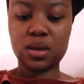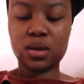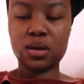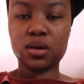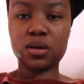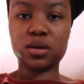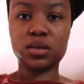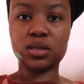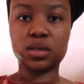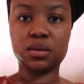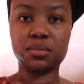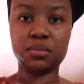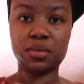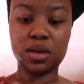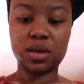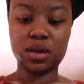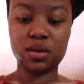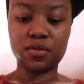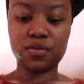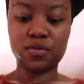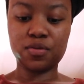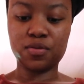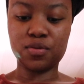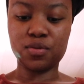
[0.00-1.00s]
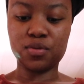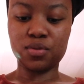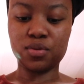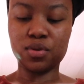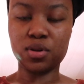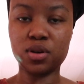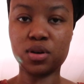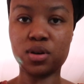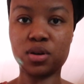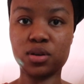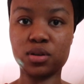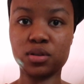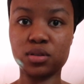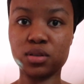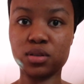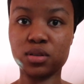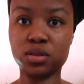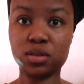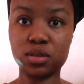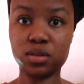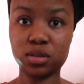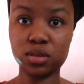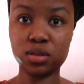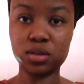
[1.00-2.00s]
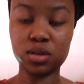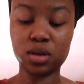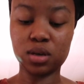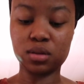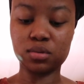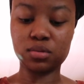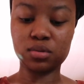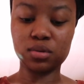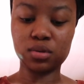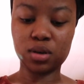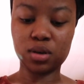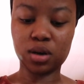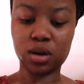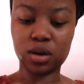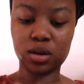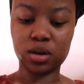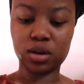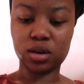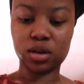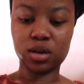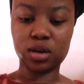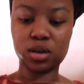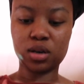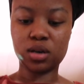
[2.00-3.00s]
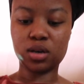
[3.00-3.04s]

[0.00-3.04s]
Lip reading: because I'm making food because I'm so hungry.